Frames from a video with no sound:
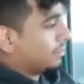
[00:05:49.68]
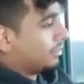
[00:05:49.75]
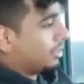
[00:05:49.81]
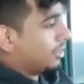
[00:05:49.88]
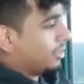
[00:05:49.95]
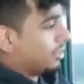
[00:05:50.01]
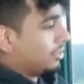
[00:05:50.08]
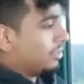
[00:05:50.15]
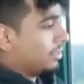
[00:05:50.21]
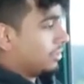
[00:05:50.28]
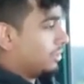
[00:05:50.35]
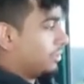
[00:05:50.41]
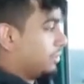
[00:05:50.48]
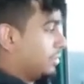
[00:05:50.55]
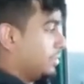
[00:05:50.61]
Oh, there's no
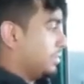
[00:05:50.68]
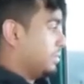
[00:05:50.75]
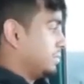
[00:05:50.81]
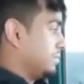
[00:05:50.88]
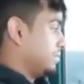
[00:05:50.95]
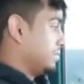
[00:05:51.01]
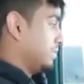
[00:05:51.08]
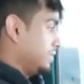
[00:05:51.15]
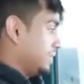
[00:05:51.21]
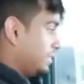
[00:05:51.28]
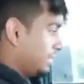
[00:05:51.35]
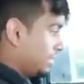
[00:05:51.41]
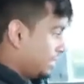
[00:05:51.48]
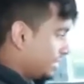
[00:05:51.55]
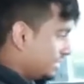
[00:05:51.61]
horn. Bro, of course, there's
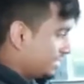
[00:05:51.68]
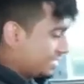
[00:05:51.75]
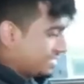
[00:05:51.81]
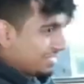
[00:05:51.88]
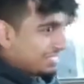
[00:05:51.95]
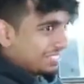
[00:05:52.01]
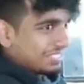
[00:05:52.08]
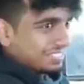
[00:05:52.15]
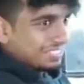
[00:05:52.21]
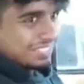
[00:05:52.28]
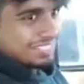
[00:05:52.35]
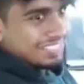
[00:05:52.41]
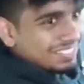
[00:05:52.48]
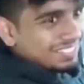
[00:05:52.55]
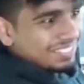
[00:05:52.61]
no keys in the
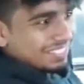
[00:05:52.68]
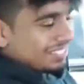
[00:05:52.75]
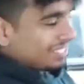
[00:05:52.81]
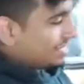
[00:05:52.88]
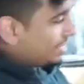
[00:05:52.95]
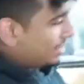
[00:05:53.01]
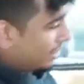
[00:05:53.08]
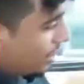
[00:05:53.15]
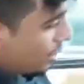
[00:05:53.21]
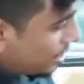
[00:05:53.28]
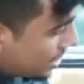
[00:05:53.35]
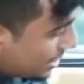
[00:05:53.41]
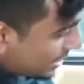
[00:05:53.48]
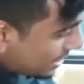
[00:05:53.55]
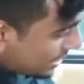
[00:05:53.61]
car. Oh, the
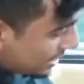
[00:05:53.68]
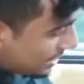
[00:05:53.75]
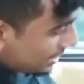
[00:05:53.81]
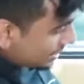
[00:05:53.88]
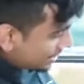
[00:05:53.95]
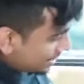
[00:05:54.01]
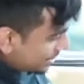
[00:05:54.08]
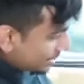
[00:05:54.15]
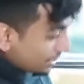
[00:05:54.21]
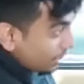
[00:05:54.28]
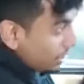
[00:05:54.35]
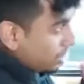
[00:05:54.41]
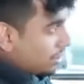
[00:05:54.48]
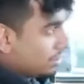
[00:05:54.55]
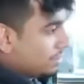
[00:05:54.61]
horn is here.
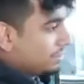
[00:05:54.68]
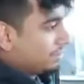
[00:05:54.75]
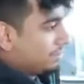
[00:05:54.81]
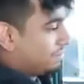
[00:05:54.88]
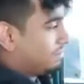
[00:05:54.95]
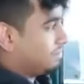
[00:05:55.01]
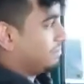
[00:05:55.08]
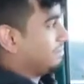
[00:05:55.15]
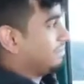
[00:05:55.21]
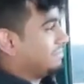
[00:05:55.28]
Oh,